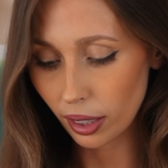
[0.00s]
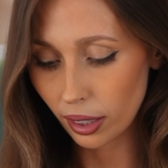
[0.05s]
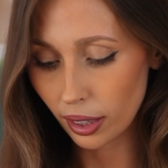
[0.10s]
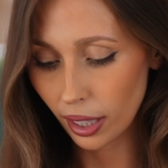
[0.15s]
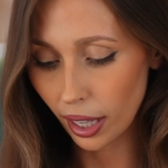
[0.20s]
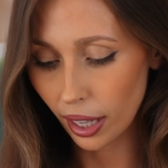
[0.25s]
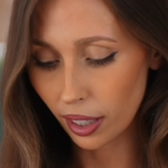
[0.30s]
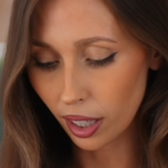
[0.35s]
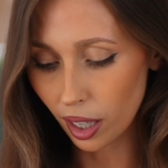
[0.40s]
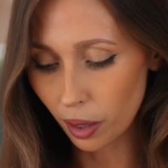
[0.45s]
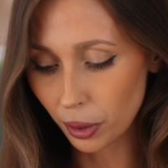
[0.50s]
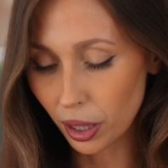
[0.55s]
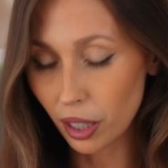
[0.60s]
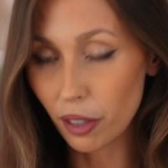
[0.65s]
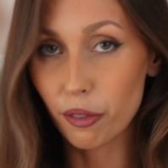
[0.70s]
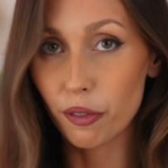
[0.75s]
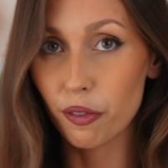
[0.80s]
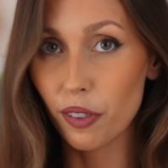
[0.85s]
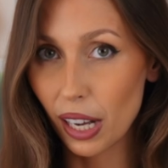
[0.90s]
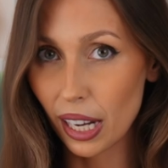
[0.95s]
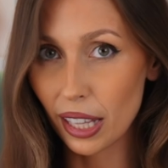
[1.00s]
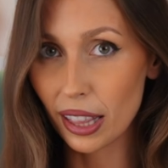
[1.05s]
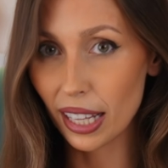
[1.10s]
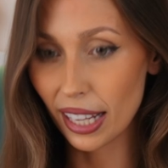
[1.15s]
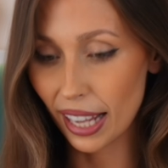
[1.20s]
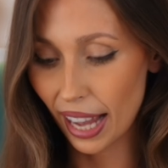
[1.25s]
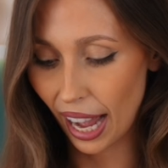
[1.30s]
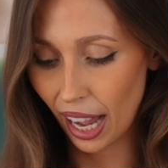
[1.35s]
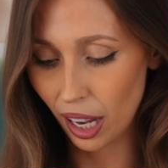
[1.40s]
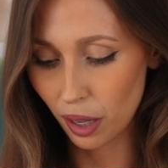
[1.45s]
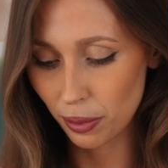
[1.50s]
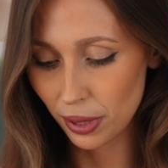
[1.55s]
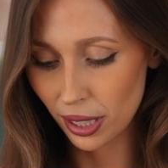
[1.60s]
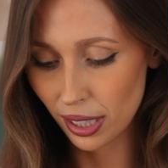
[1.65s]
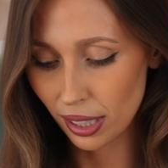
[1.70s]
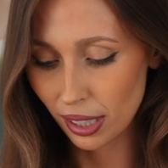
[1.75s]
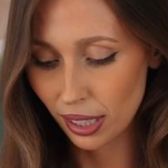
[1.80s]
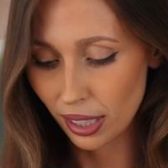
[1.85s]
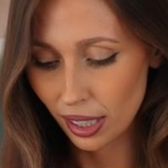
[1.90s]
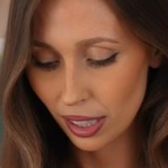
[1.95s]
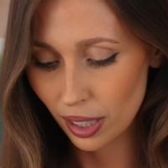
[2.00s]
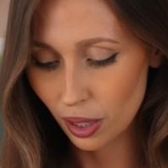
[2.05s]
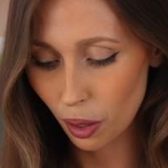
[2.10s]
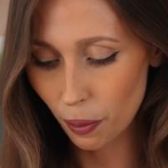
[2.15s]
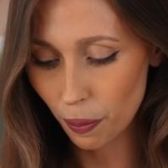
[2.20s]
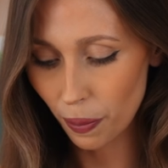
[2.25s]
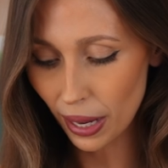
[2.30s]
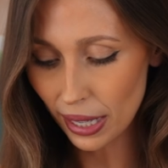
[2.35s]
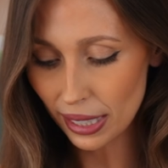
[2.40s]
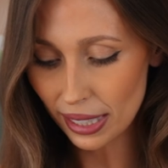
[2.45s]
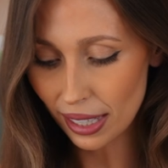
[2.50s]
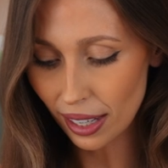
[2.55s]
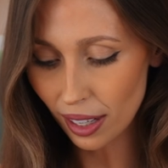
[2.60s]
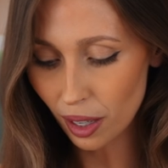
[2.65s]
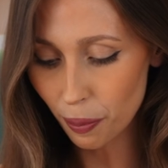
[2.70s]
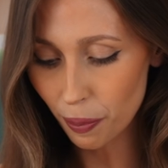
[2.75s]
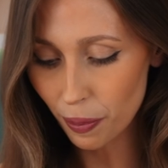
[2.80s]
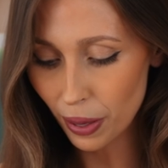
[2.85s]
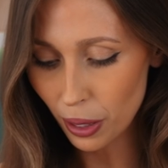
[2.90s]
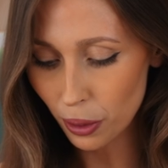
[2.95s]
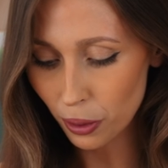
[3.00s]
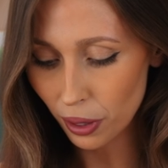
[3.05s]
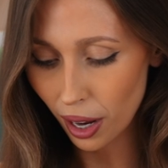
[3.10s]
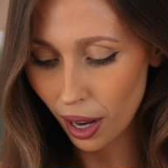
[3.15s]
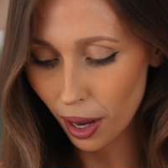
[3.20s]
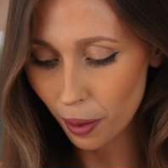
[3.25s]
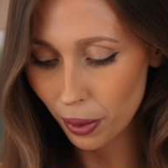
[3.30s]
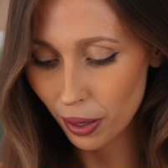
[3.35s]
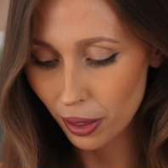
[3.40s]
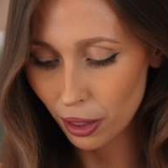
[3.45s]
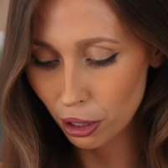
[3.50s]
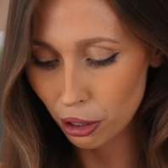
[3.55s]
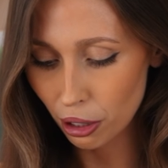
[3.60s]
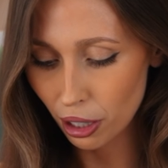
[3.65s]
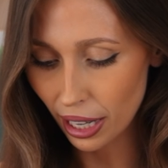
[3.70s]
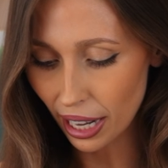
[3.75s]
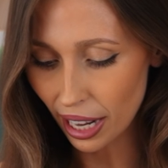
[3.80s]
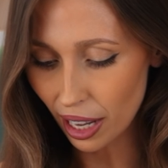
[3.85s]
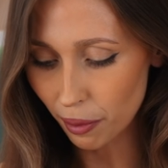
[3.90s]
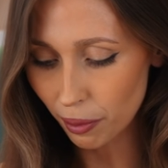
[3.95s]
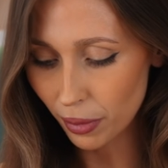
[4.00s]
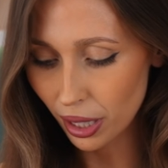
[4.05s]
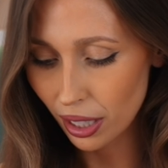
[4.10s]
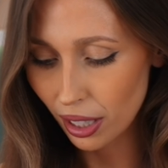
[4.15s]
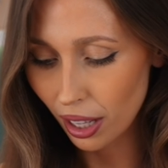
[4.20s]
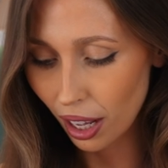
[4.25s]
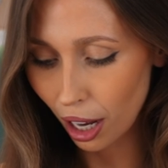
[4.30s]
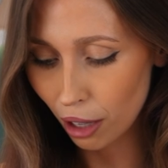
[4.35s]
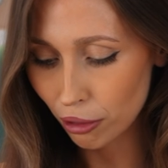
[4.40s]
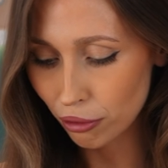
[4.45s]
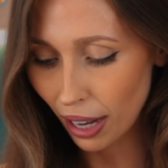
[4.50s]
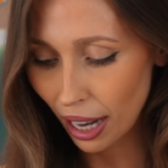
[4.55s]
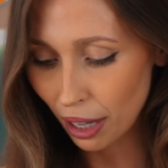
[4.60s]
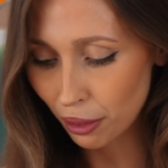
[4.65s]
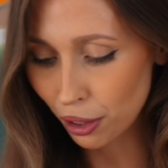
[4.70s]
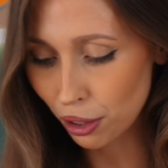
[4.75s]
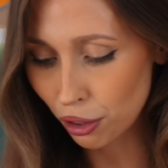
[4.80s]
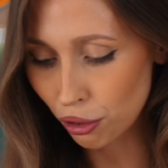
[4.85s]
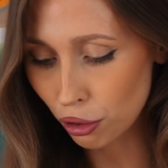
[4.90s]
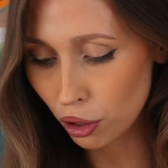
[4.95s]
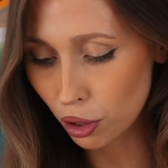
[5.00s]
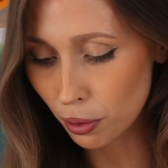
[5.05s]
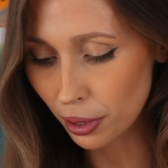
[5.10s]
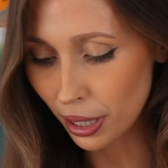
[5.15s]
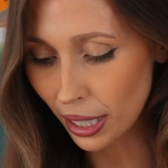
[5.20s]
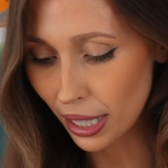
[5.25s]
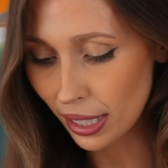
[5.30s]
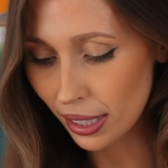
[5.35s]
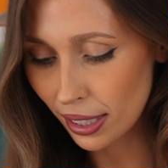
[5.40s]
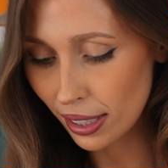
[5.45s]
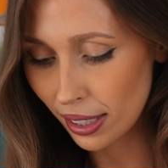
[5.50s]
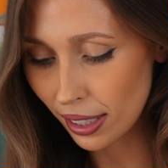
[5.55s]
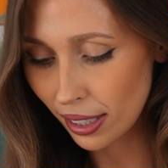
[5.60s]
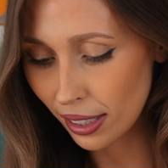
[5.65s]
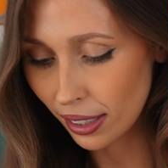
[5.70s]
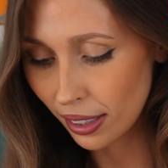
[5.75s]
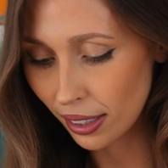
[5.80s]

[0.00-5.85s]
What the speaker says: And then I'm gonna fill in the gaps. So I'm basically gonna build up the cream around the strawberries.